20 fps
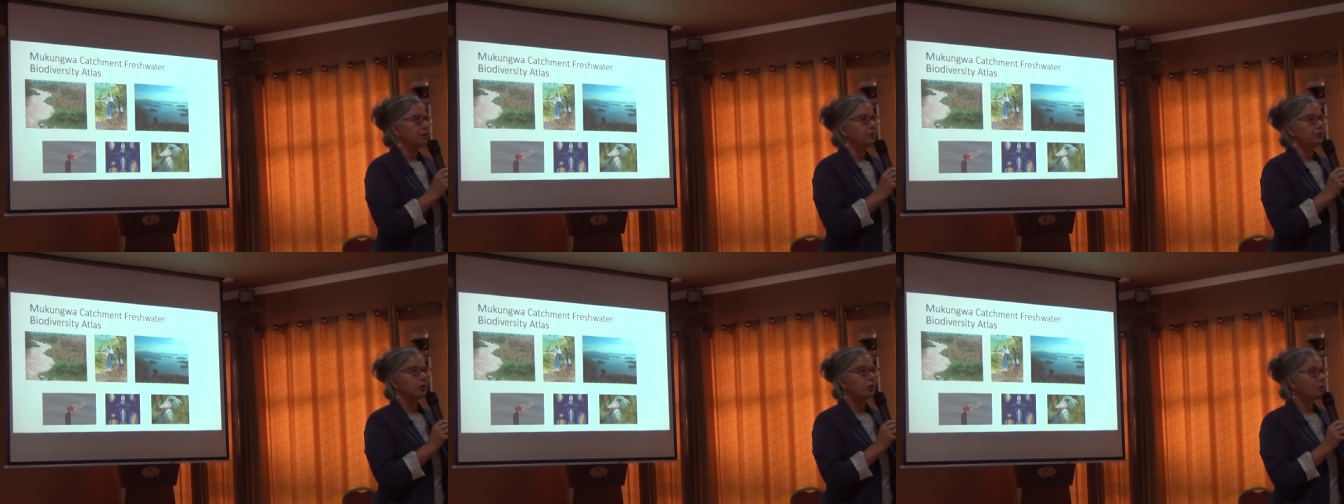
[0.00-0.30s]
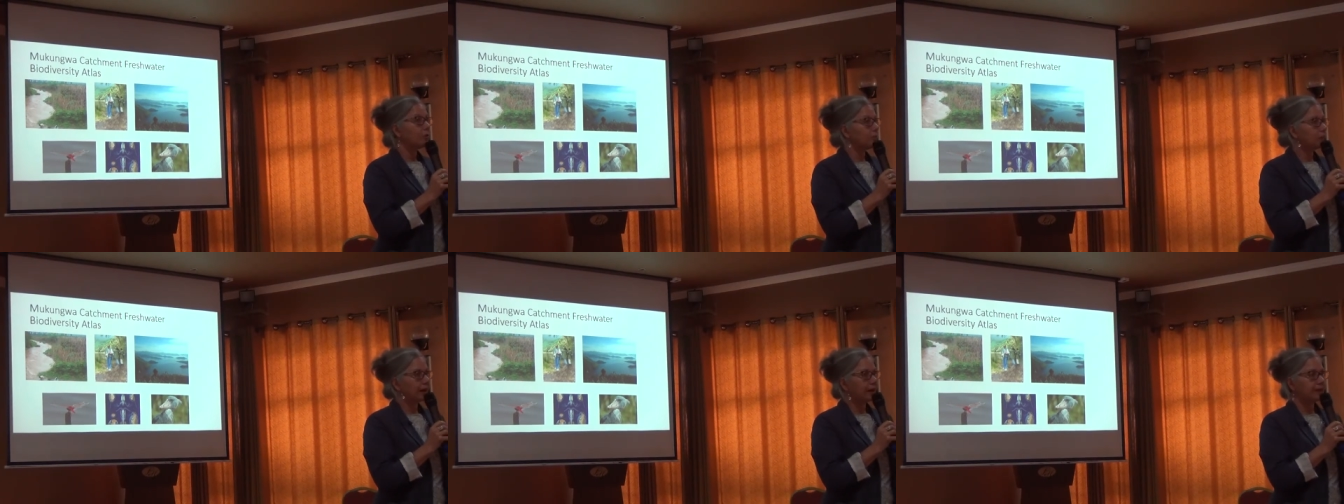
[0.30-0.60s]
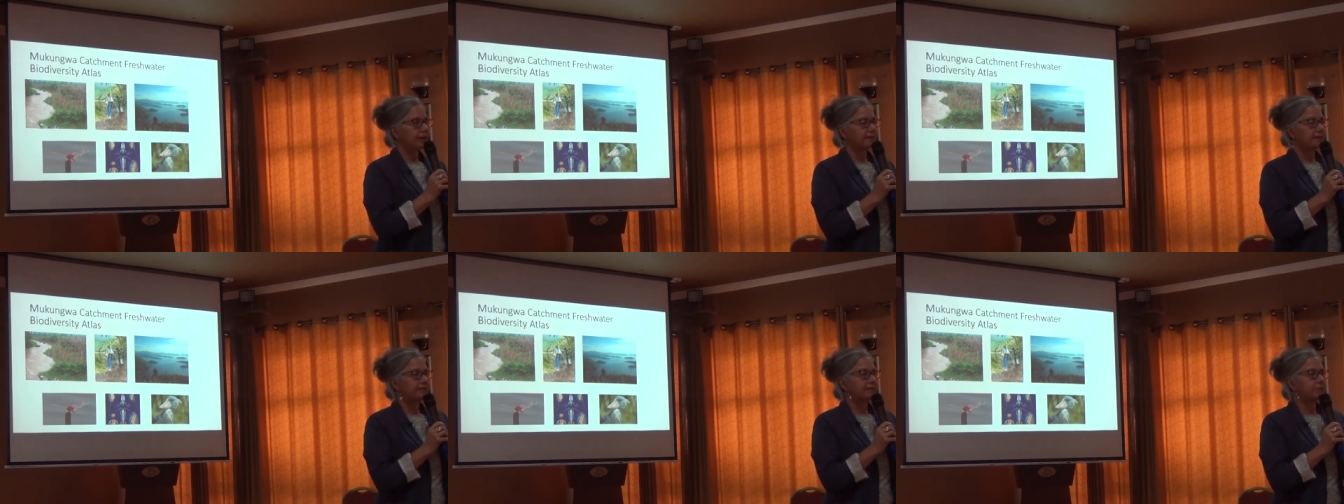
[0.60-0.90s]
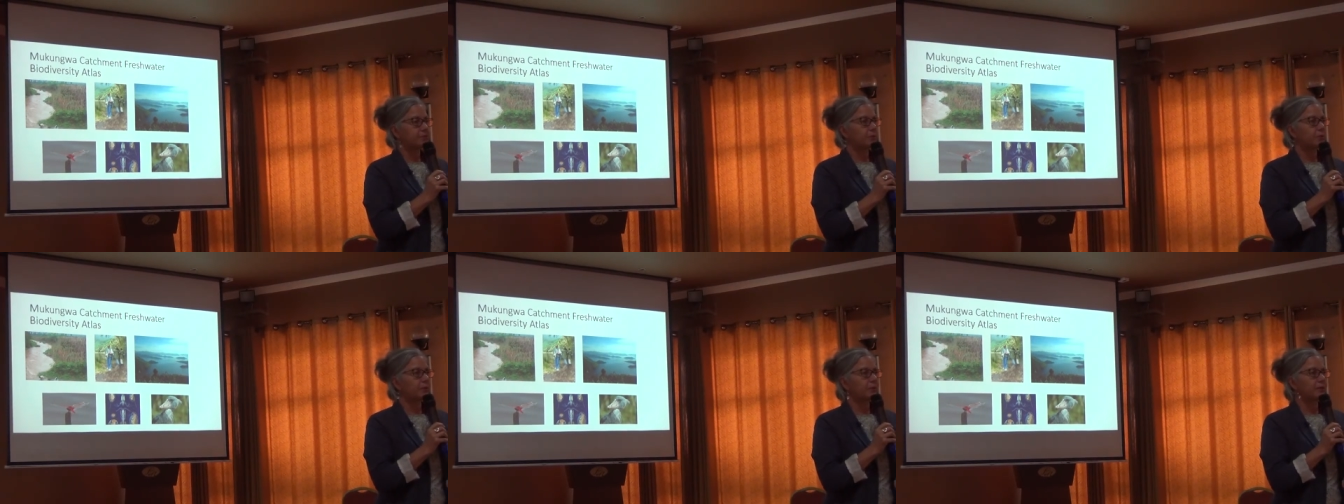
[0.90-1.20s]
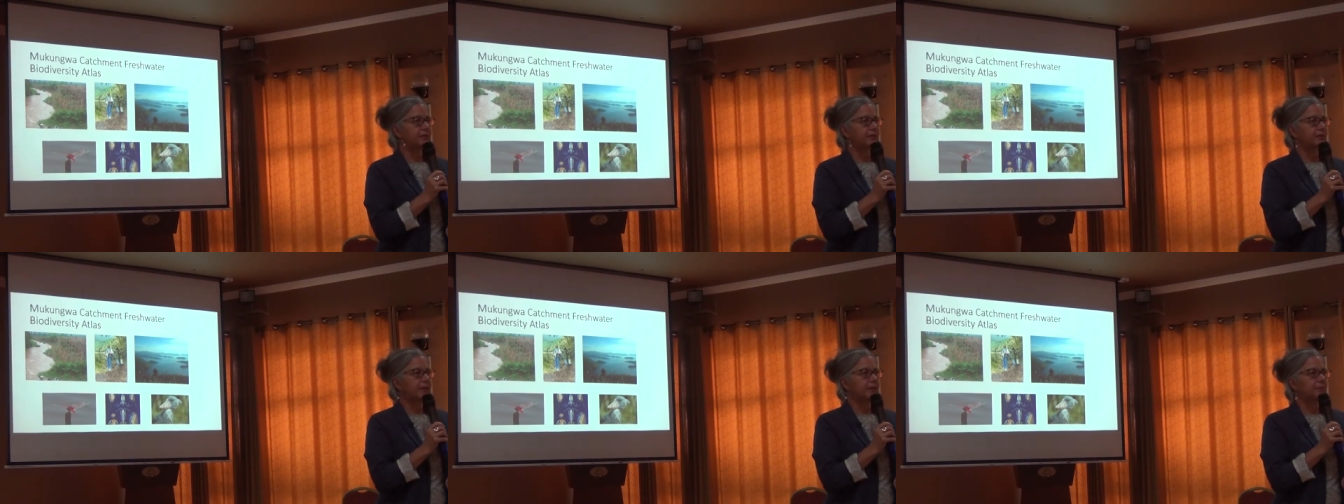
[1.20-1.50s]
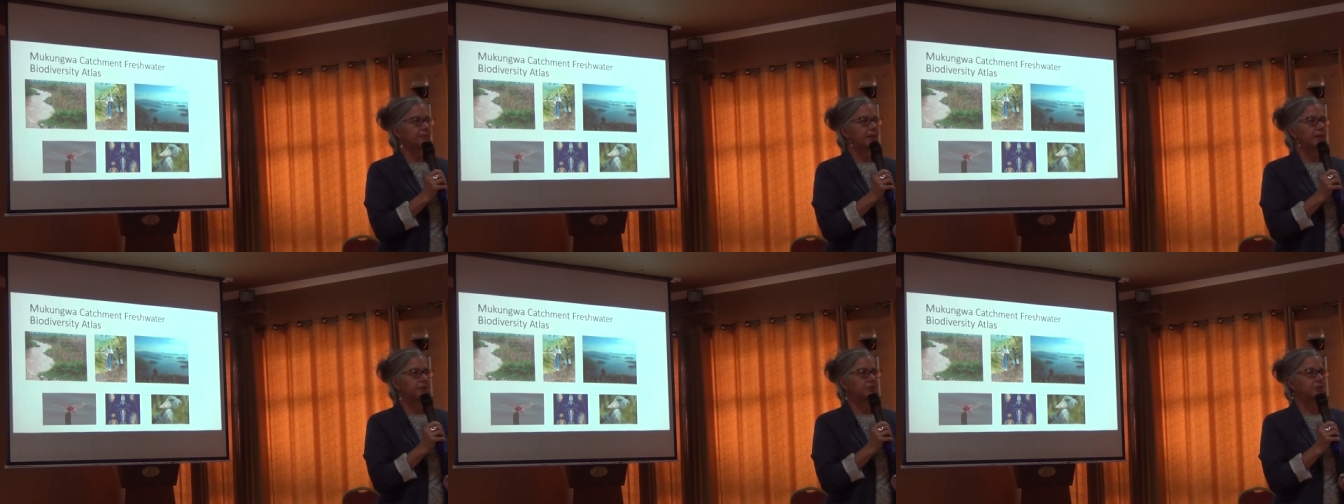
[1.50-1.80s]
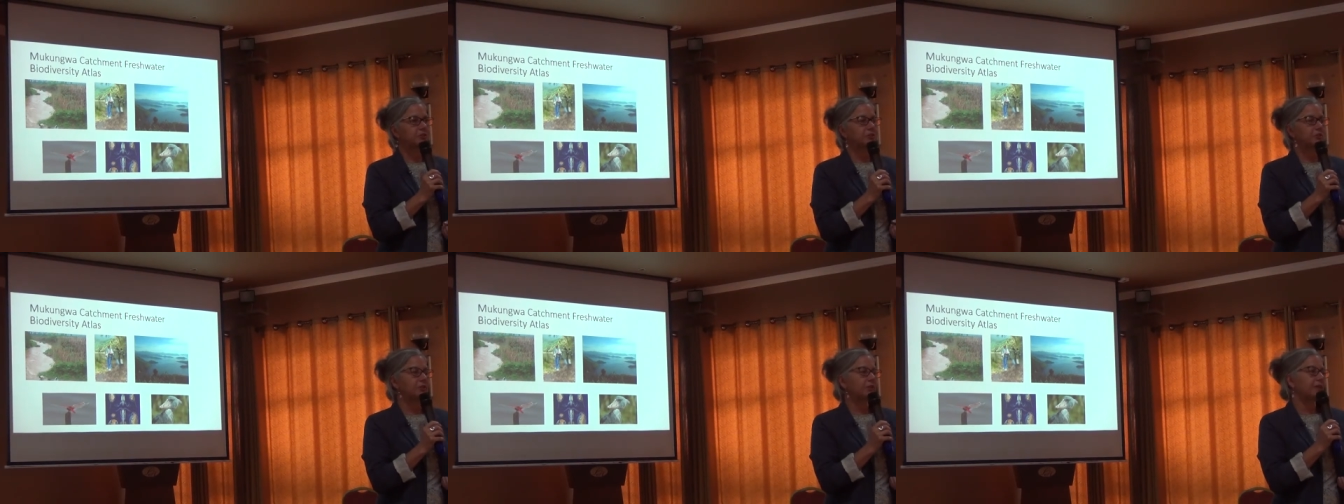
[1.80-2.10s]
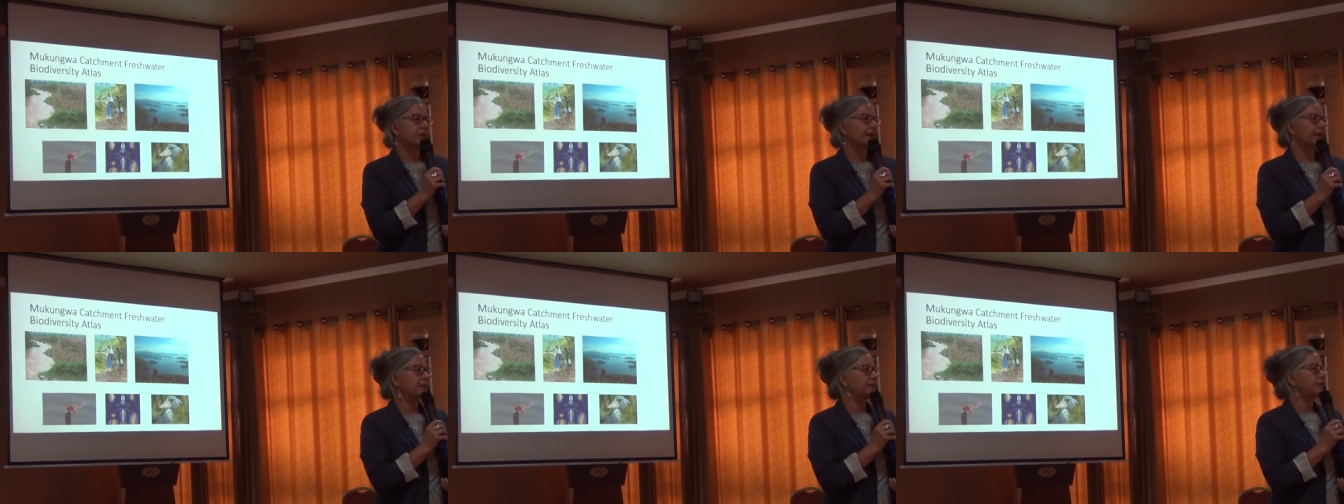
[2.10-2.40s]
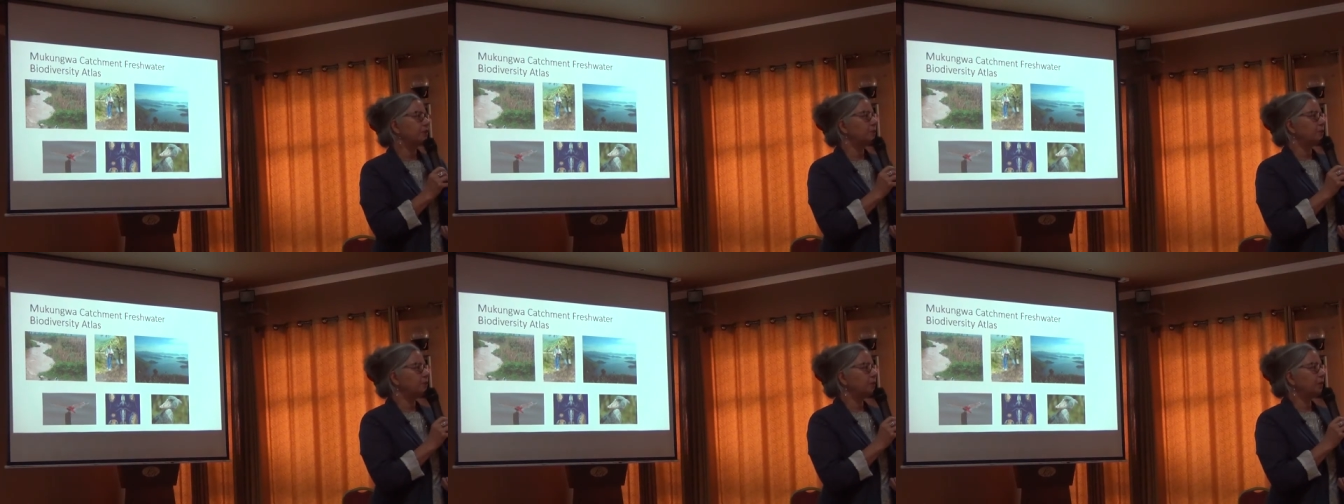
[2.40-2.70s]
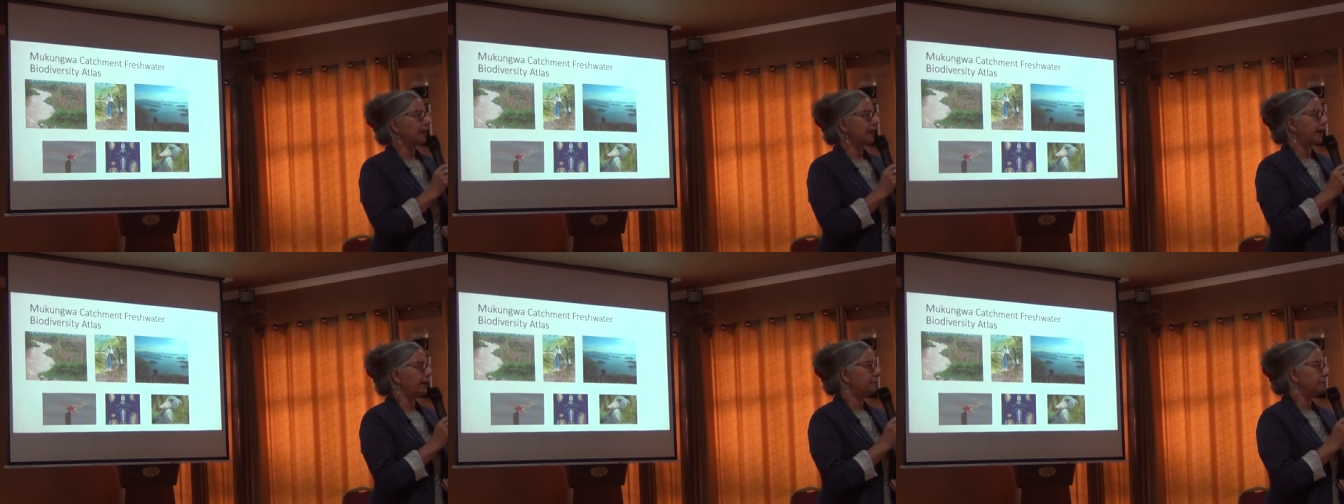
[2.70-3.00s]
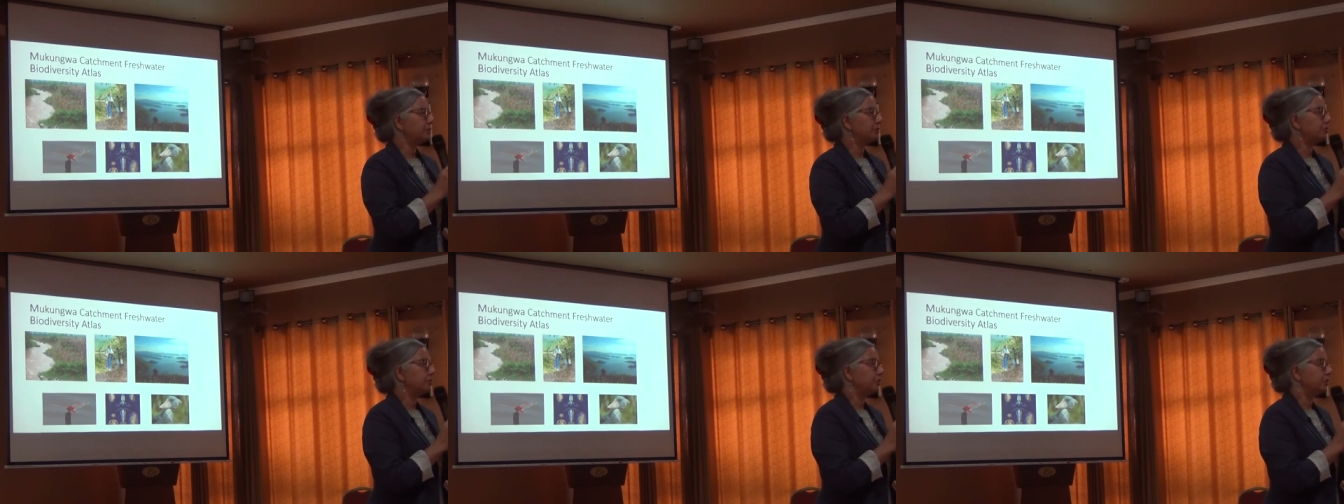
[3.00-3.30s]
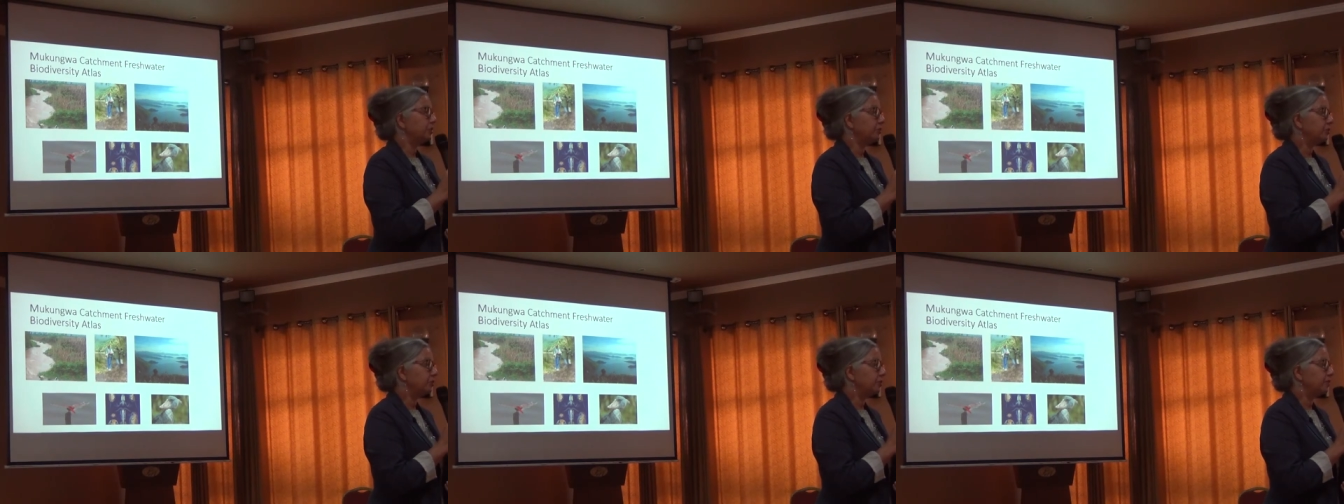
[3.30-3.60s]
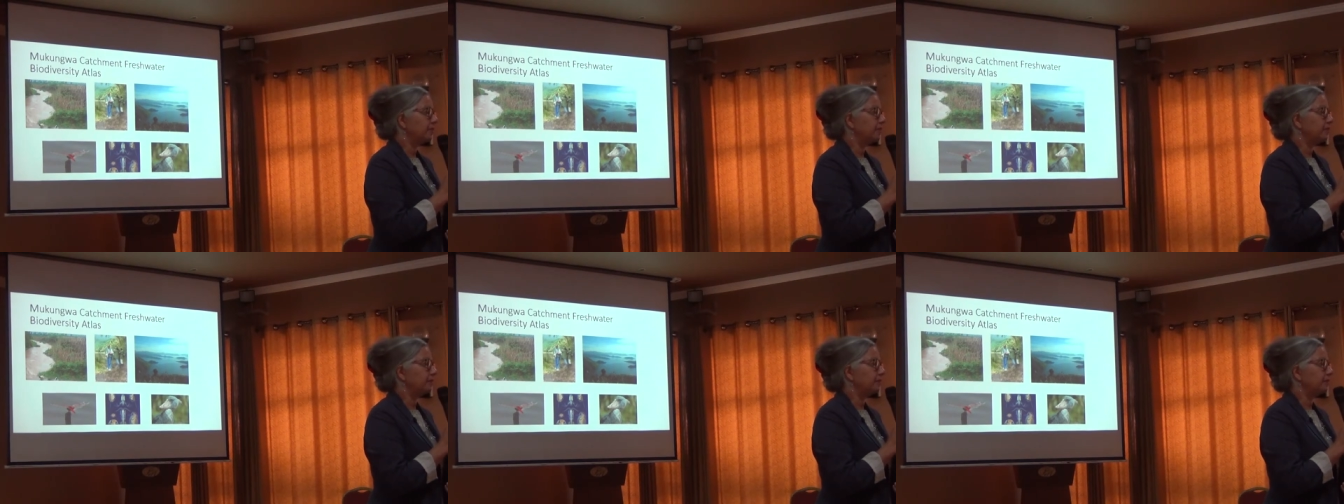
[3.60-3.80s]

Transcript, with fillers: know why it's important and make sure that you are able to use